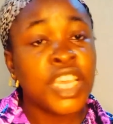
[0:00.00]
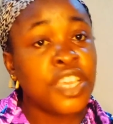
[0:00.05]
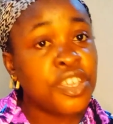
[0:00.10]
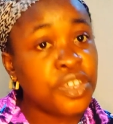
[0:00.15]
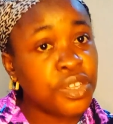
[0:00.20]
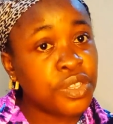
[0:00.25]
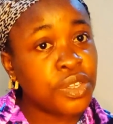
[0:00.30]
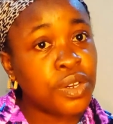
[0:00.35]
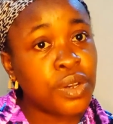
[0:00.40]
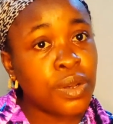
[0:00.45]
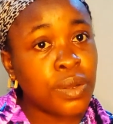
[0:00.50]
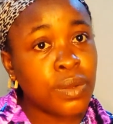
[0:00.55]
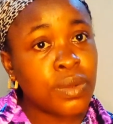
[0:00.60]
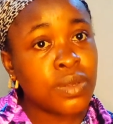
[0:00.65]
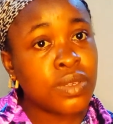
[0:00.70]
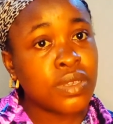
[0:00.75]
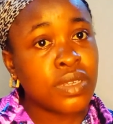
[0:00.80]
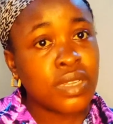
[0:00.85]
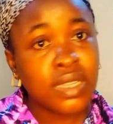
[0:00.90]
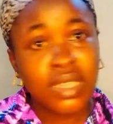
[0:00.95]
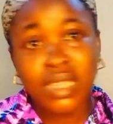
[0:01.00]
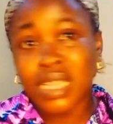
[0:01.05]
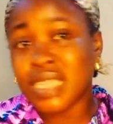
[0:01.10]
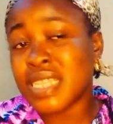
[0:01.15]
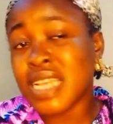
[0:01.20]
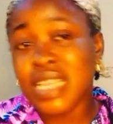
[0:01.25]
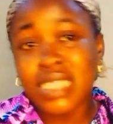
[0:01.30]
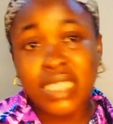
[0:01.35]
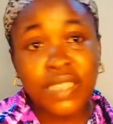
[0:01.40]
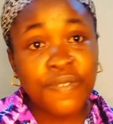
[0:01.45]
You know,
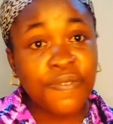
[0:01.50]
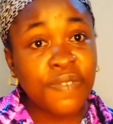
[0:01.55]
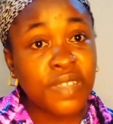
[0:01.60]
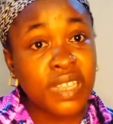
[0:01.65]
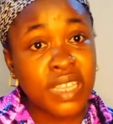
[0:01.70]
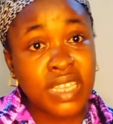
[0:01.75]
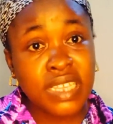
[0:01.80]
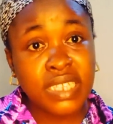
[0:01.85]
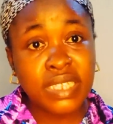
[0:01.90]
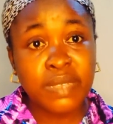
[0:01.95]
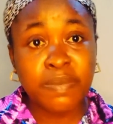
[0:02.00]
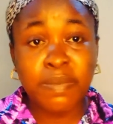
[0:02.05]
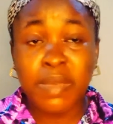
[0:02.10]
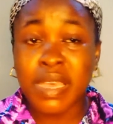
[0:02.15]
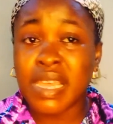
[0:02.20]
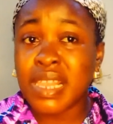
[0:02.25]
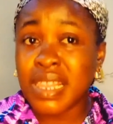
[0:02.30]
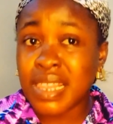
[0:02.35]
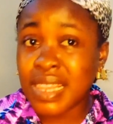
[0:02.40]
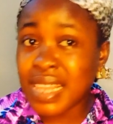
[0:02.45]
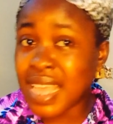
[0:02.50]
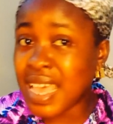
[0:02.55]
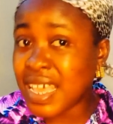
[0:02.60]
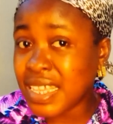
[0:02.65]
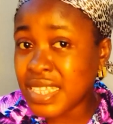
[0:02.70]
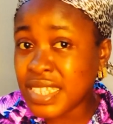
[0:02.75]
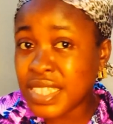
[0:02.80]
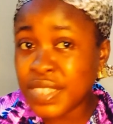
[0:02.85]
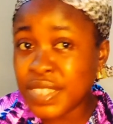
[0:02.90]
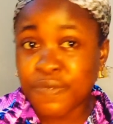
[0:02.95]
latent syphilis may
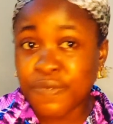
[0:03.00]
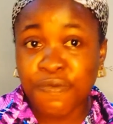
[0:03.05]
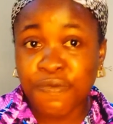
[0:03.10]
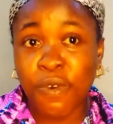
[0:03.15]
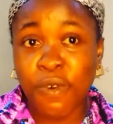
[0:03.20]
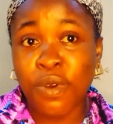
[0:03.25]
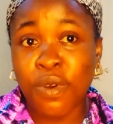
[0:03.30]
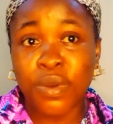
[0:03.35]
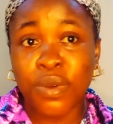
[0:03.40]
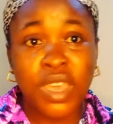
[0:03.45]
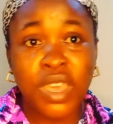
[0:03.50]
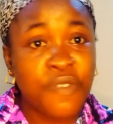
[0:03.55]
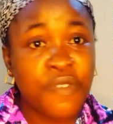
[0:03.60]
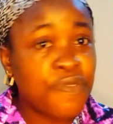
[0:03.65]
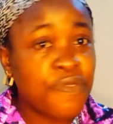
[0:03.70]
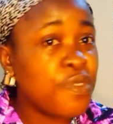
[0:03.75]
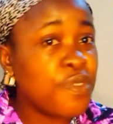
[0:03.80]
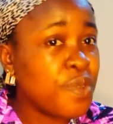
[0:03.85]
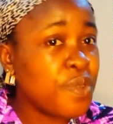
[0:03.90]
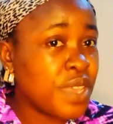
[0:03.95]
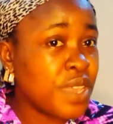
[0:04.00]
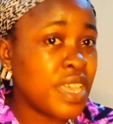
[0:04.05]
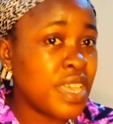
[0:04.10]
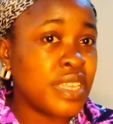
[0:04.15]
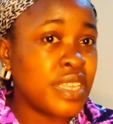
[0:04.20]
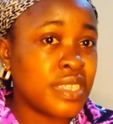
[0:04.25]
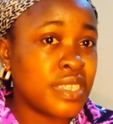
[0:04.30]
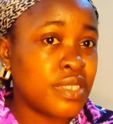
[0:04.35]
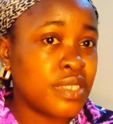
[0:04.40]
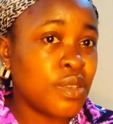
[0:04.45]
last for a few
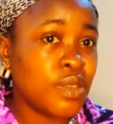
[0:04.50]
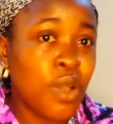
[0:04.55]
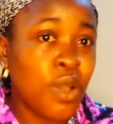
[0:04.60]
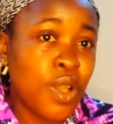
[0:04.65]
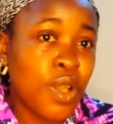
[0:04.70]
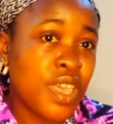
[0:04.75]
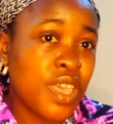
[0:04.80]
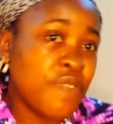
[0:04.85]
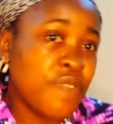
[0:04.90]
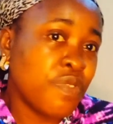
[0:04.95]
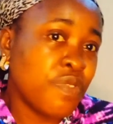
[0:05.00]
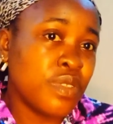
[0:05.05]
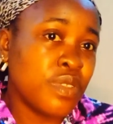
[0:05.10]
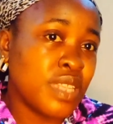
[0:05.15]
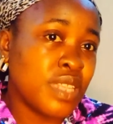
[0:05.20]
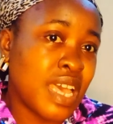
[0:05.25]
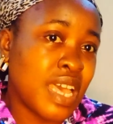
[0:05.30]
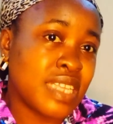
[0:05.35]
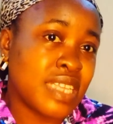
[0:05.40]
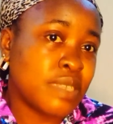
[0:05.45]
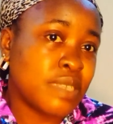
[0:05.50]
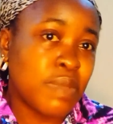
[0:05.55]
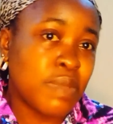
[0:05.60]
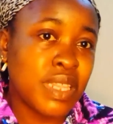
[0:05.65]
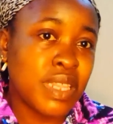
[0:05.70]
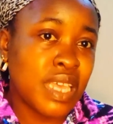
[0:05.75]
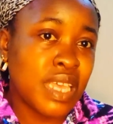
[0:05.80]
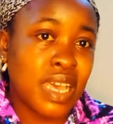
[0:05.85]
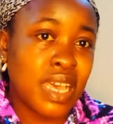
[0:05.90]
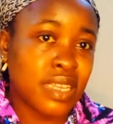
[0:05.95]
years or even as
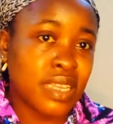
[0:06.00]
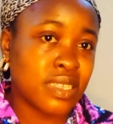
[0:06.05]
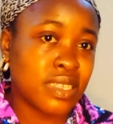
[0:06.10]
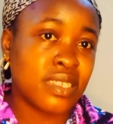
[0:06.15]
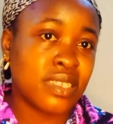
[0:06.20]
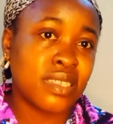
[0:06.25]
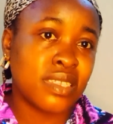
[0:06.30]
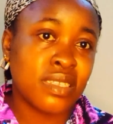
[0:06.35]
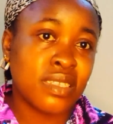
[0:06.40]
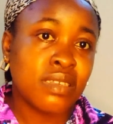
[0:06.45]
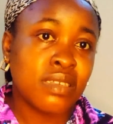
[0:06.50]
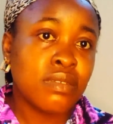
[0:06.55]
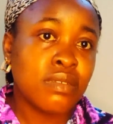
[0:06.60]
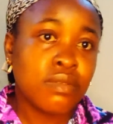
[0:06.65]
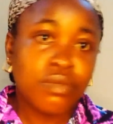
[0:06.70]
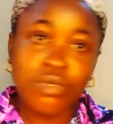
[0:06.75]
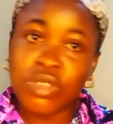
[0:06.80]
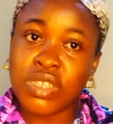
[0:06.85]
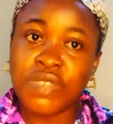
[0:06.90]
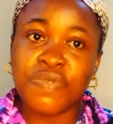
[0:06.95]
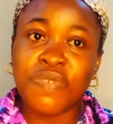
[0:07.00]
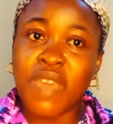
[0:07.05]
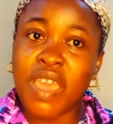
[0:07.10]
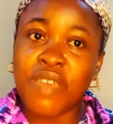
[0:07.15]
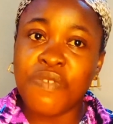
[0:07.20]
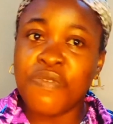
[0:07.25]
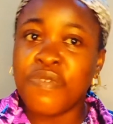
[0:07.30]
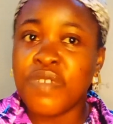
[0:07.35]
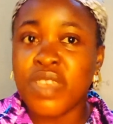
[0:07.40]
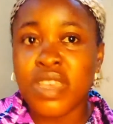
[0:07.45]
many as
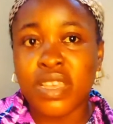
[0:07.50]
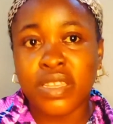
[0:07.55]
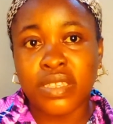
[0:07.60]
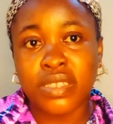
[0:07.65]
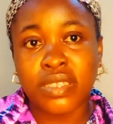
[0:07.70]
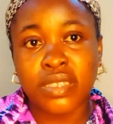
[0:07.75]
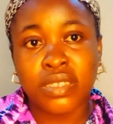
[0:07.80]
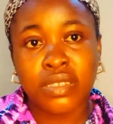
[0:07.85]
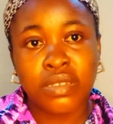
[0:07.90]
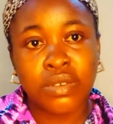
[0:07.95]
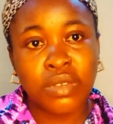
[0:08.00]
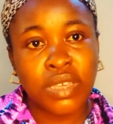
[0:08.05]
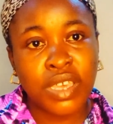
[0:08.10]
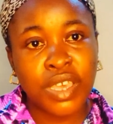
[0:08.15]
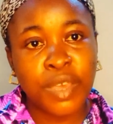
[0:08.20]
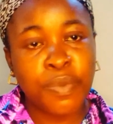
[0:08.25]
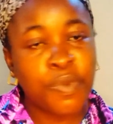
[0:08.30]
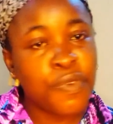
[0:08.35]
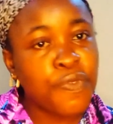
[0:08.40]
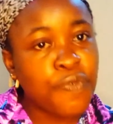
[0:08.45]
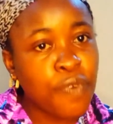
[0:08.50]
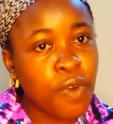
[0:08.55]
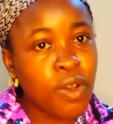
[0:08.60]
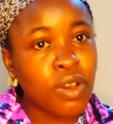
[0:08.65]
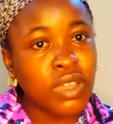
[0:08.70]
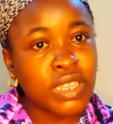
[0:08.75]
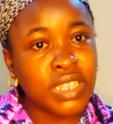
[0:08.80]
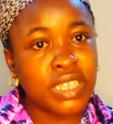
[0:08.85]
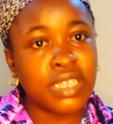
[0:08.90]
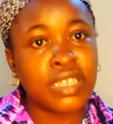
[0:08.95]
twenty-five years, okay,
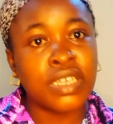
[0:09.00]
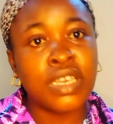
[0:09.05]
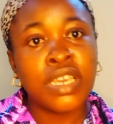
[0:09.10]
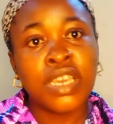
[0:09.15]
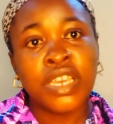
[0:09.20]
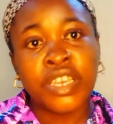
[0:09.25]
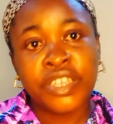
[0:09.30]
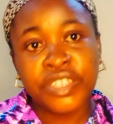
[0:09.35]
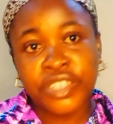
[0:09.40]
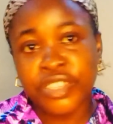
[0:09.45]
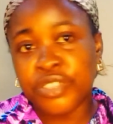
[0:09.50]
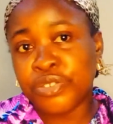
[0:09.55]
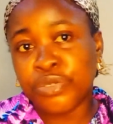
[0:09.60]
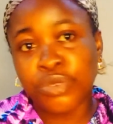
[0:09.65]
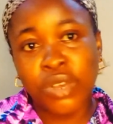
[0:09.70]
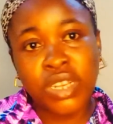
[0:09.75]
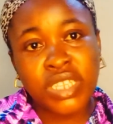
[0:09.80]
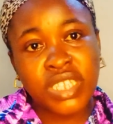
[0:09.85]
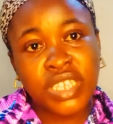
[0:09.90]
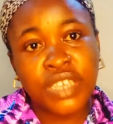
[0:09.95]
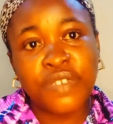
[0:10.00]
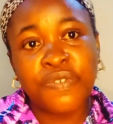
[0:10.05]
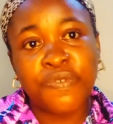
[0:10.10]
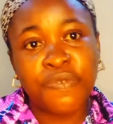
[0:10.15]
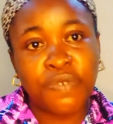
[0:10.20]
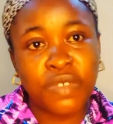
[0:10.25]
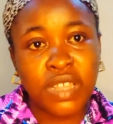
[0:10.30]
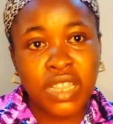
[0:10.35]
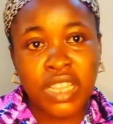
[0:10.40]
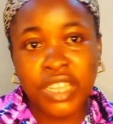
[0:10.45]
before the destructive
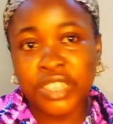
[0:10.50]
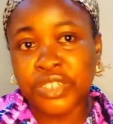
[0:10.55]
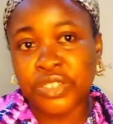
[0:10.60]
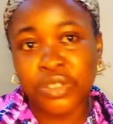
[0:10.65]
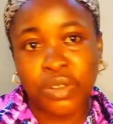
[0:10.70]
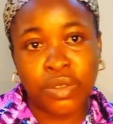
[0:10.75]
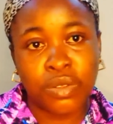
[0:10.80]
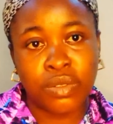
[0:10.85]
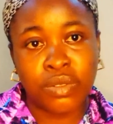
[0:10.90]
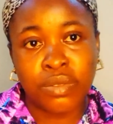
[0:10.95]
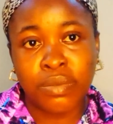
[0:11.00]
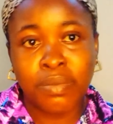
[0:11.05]
lesion